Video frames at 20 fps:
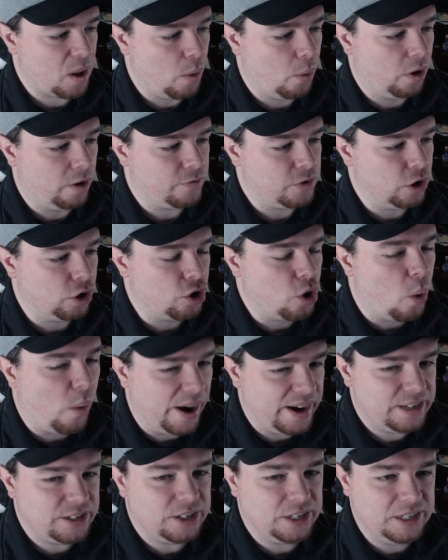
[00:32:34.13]
Or if you're
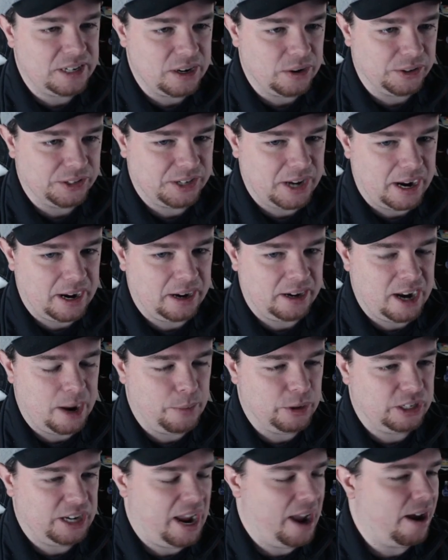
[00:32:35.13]
going to deal psychic
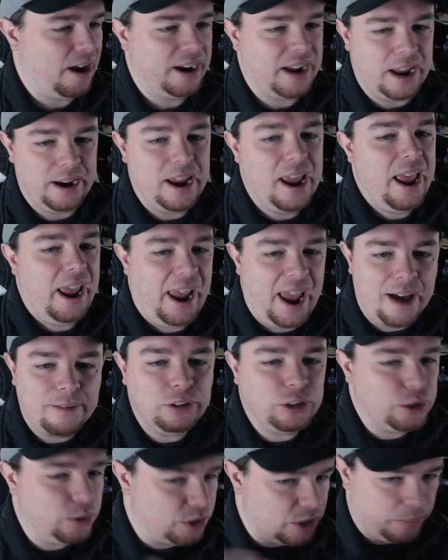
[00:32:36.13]
damage, again, have
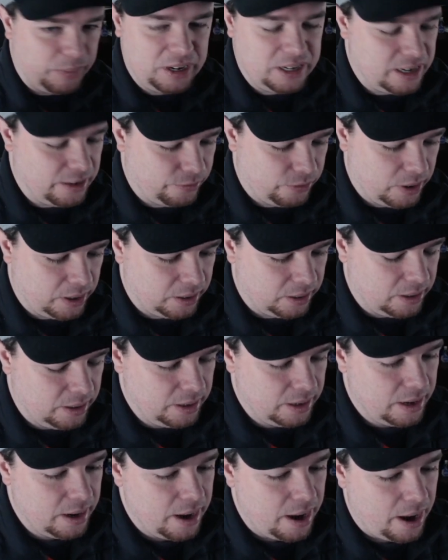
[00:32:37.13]
it do something different.
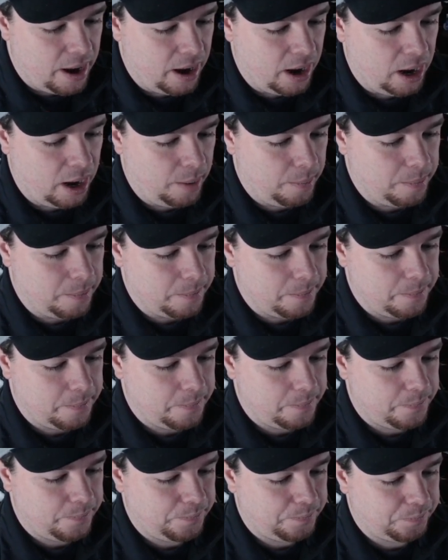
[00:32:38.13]
And
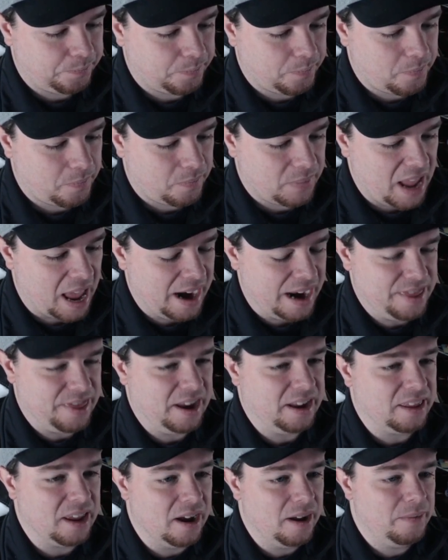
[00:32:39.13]
I
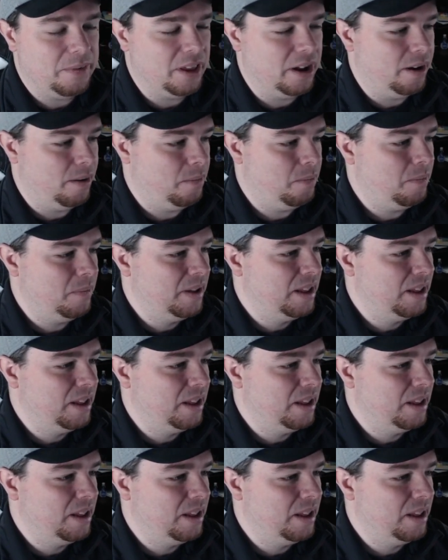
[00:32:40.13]
think the